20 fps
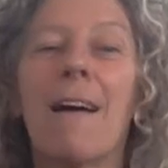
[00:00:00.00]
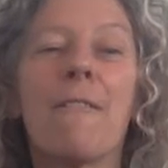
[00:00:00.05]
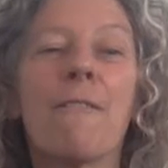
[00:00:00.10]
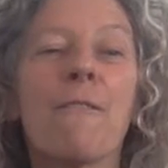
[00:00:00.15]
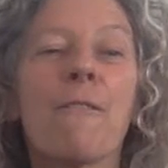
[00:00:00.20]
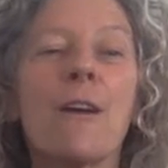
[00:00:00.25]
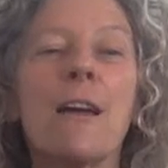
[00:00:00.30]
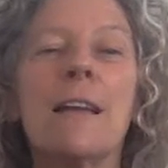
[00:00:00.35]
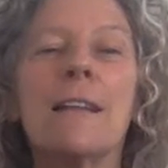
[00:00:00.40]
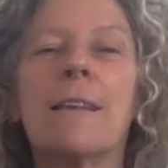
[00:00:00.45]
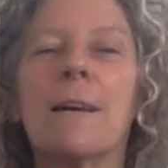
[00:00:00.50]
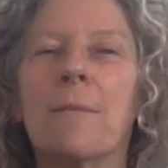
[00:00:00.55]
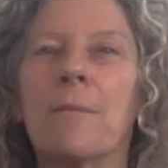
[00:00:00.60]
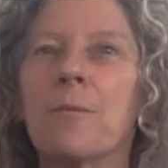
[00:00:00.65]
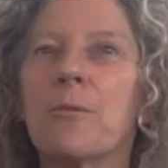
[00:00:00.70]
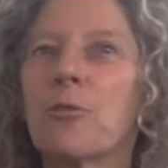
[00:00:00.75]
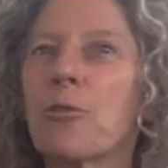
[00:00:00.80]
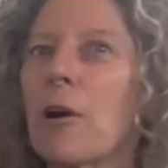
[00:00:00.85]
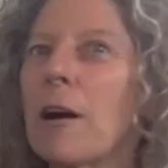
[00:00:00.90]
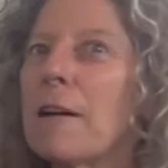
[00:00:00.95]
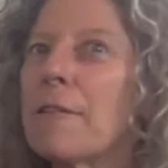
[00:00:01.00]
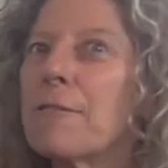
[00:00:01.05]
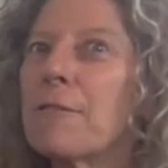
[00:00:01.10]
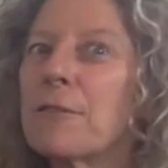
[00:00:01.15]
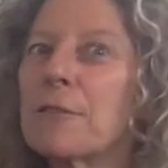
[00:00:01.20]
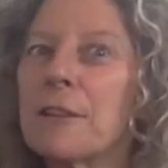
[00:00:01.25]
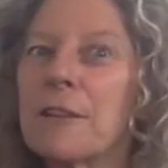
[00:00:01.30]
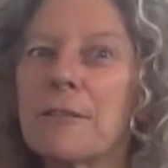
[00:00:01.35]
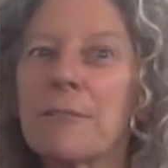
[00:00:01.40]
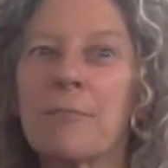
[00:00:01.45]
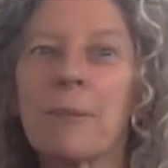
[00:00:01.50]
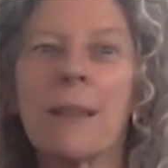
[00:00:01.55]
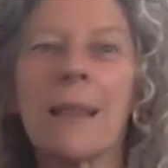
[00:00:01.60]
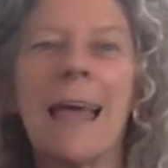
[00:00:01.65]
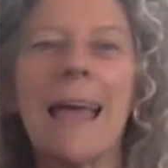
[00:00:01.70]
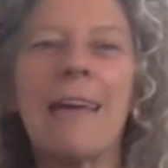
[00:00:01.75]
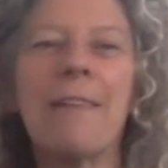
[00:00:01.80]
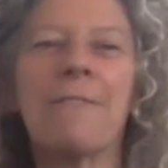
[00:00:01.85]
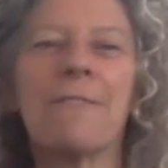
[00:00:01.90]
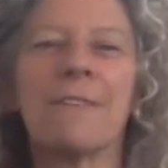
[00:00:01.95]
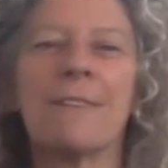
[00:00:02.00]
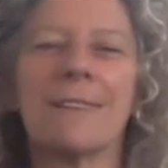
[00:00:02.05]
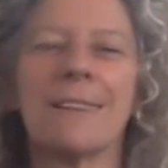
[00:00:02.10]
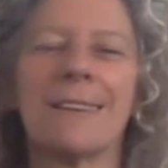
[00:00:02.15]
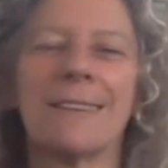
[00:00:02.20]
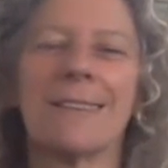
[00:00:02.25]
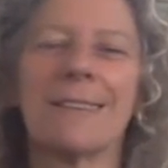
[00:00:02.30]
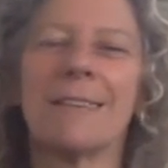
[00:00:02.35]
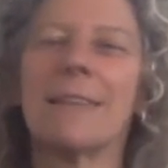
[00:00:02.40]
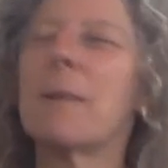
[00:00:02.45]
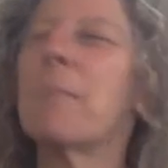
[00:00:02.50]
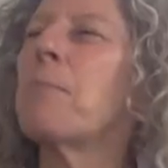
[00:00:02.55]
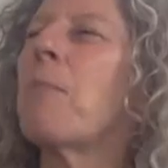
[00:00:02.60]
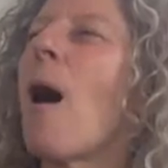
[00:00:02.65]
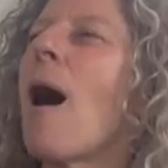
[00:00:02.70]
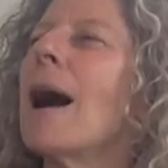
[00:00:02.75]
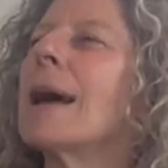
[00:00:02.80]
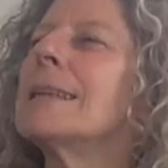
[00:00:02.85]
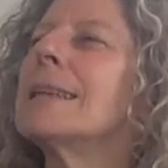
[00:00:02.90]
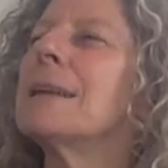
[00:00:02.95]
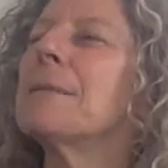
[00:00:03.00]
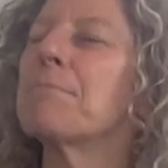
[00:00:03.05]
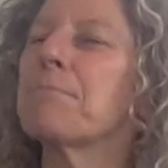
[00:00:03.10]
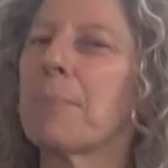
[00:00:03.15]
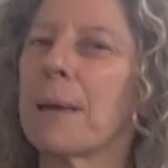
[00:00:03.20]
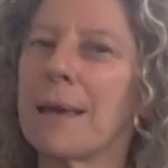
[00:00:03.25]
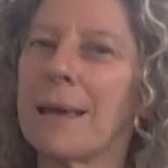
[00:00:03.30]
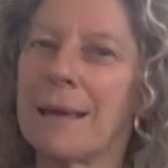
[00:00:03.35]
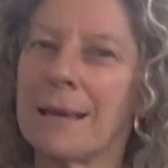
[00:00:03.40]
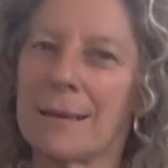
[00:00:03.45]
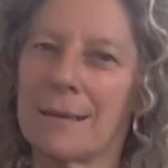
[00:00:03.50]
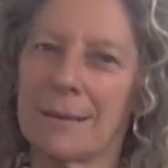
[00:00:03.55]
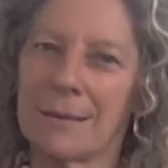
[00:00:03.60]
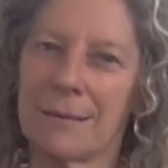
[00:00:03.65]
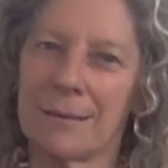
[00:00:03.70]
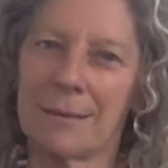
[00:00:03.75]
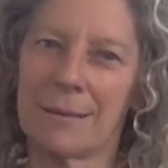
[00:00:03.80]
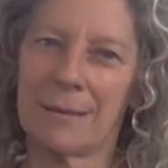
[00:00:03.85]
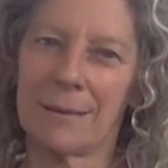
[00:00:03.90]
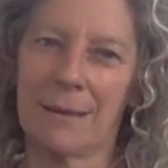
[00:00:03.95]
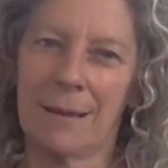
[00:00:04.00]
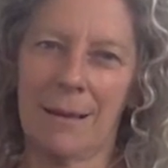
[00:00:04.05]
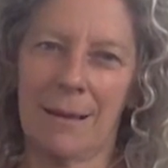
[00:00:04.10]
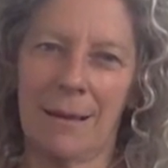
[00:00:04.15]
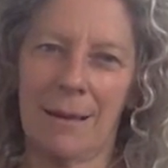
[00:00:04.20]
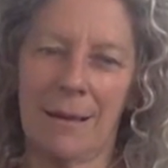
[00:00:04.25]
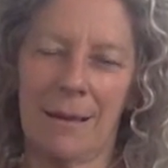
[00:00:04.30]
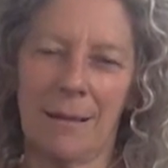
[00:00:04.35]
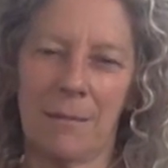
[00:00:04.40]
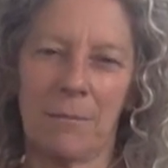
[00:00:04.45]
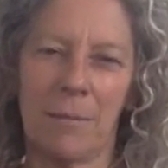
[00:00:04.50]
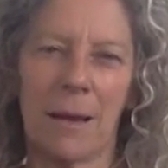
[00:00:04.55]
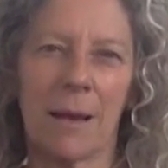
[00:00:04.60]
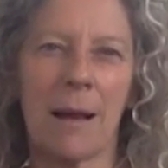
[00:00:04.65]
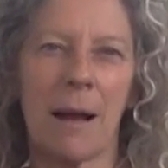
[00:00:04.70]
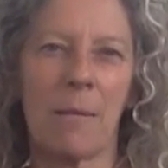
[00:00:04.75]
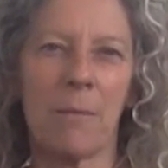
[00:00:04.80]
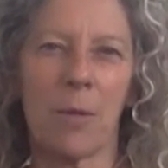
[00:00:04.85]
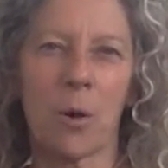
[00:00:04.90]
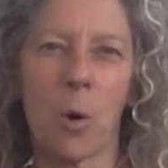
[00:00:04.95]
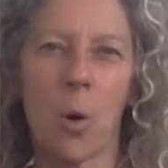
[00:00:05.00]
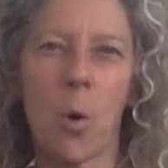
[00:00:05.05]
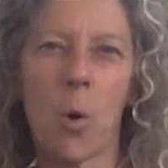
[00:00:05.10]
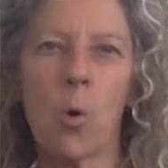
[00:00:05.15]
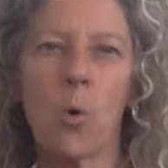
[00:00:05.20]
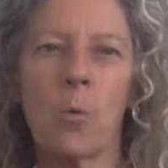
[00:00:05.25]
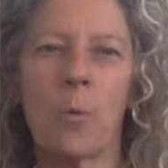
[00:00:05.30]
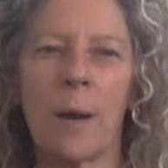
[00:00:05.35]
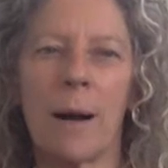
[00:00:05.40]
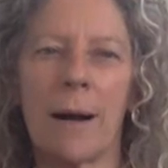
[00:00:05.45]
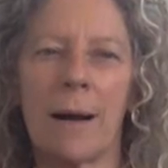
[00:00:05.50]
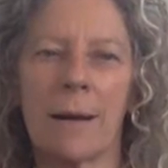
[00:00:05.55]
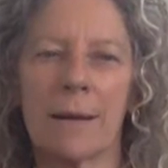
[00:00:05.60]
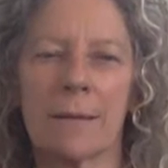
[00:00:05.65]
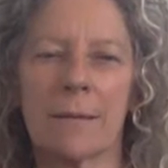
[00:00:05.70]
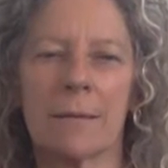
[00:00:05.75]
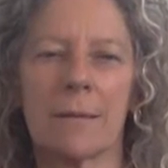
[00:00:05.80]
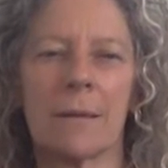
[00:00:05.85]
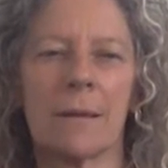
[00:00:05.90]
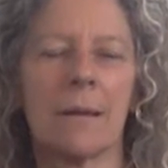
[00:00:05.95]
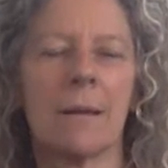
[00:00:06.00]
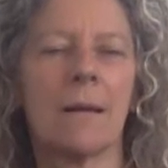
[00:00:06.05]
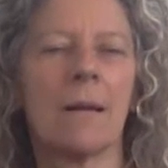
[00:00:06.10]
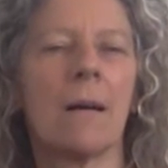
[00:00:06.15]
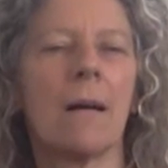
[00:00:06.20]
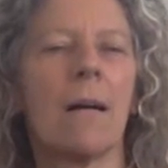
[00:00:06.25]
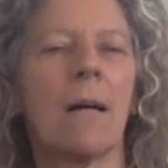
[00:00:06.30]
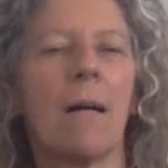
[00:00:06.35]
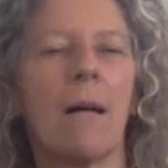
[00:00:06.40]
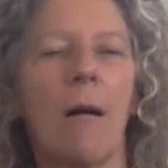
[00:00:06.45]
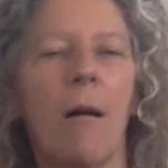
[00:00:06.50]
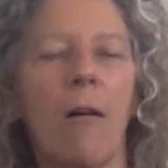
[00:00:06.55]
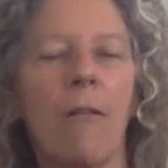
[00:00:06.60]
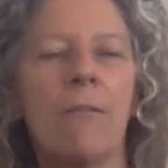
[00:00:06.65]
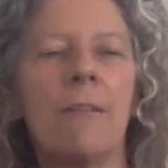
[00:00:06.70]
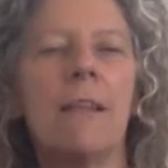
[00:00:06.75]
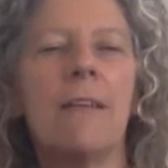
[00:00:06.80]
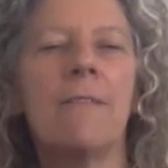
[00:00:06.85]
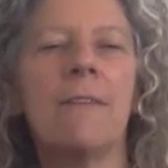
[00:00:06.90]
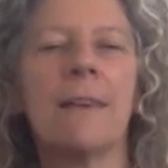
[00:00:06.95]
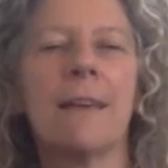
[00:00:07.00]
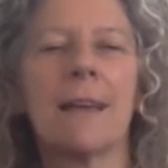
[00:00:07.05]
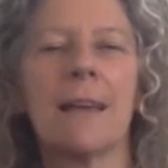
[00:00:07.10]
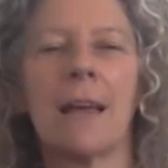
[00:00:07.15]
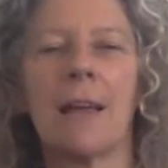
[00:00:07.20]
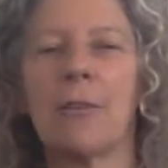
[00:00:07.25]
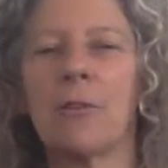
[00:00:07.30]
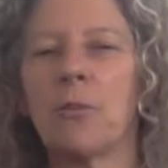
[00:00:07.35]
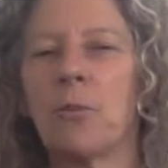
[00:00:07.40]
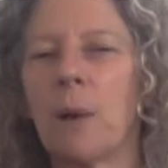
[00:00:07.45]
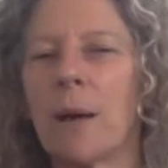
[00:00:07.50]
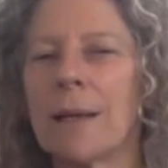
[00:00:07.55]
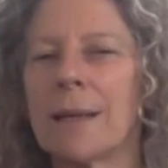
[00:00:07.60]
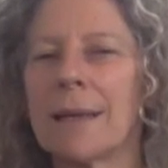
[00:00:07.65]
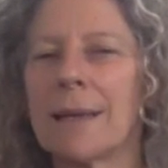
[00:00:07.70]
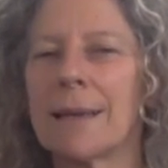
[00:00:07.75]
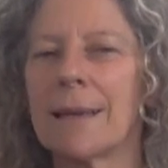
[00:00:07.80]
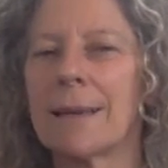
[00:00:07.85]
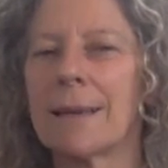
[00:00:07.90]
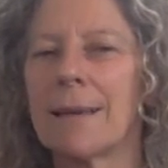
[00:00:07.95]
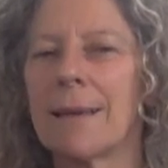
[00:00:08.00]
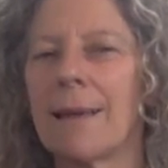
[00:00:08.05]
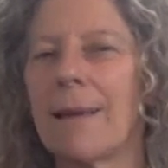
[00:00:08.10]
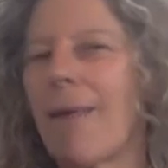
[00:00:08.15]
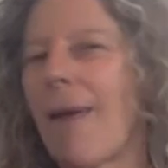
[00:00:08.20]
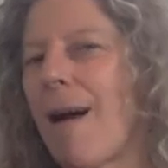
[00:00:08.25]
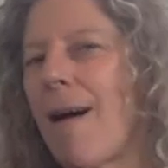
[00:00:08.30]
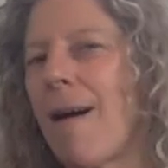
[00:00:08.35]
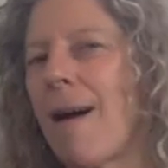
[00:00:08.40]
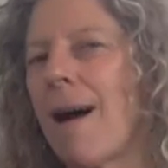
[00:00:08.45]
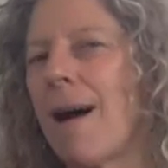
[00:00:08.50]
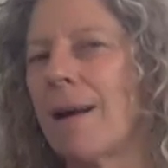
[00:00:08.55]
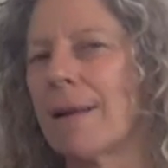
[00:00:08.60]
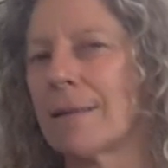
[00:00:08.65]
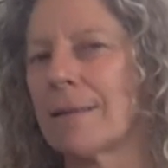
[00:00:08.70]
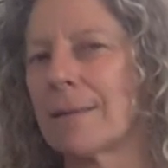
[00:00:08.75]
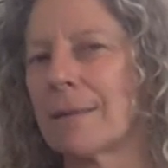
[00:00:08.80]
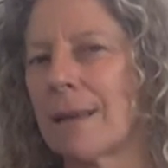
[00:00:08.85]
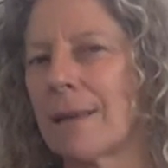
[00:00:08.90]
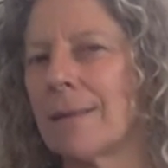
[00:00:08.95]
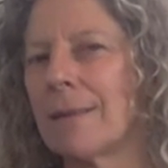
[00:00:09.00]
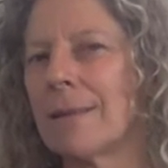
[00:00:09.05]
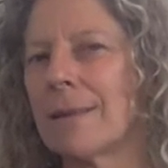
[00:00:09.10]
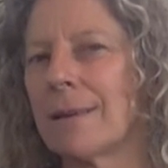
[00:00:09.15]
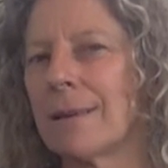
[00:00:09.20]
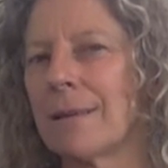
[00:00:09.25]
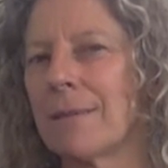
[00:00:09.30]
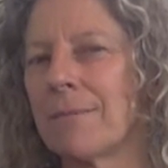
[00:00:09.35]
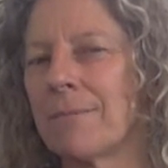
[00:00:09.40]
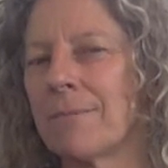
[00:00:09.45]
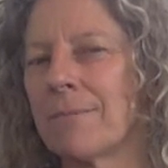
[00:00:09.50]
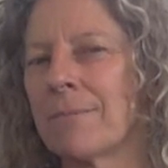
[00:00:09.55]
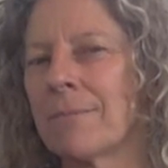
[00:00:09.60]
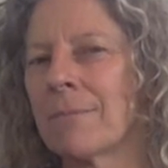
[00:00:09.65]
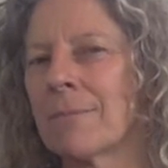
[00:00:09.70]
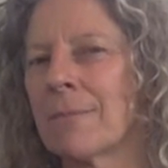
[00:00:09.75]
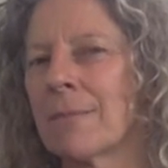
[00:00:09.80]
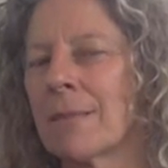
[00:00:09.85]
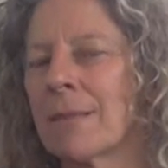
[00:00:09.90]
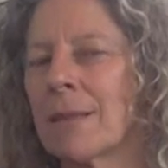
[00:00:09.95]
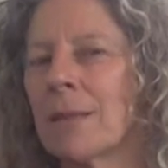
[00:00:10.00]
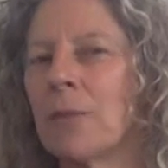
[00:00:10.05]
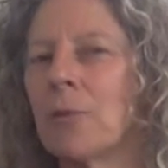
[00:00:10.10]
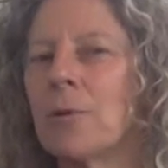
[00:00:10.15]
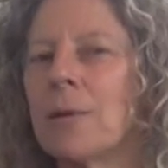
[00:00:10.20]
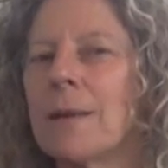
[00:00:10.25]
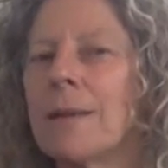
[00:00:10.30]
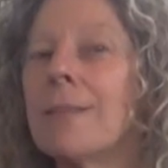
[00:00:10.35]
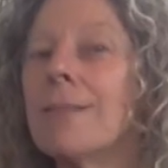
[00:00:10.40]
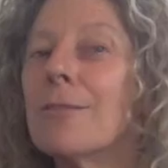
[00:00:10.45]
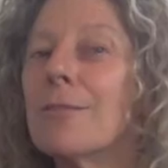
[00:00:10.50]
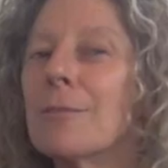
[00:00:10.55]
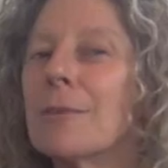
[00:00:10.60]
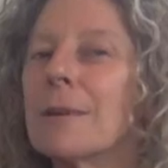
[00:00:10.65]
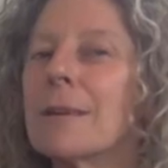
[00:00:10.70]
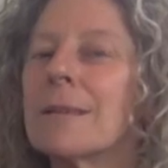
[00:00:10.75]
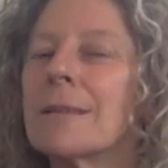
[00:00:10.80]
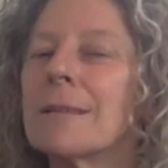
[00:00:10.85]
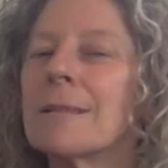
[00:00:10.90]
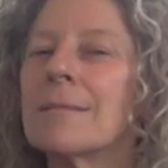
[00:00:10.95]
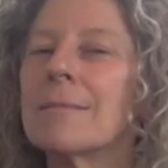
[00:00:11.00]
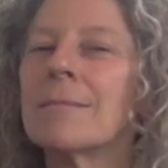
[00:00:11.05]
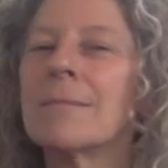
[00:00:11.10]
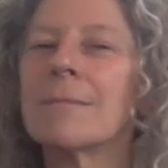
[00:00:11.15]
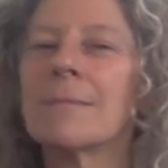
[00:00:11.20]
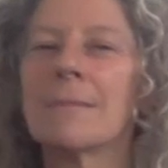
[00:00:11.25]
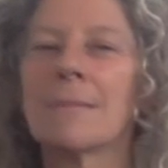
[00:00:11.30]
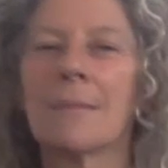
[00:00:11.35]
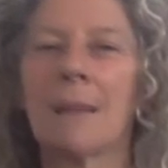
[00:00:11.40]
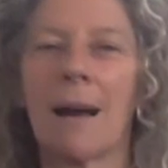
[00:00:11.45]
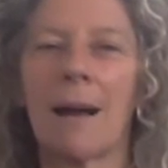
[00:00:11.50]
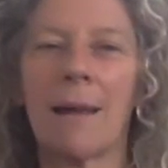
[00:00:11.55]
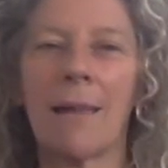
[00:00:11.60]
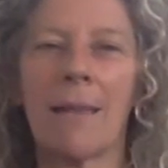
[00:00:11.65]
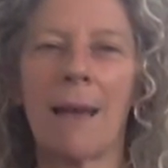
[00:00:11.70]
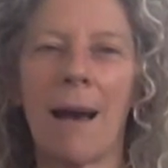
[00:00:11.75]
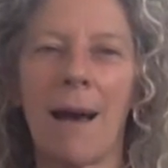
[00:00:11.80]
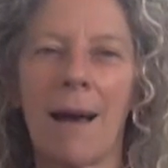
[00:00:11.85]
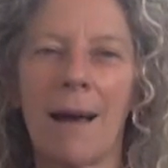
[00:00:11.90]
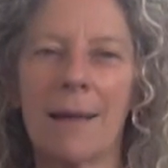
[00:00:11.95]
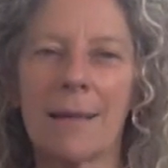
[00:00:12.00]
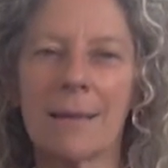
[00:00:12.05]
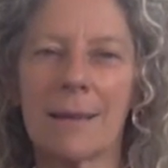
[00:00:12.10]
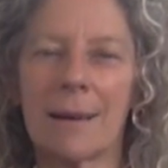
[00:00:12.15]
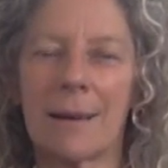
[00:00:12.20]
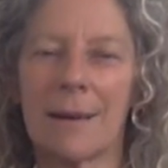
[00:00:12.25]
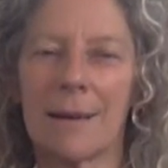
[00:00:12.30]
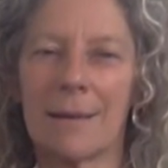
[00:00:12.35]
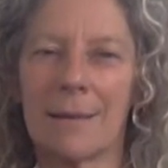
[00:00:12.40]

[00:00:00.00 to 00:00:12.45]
freedom, joyfulness, playfulness, and abiding peace become the hallmarks of living and dwelling in our heart center. Look into it. Anahata,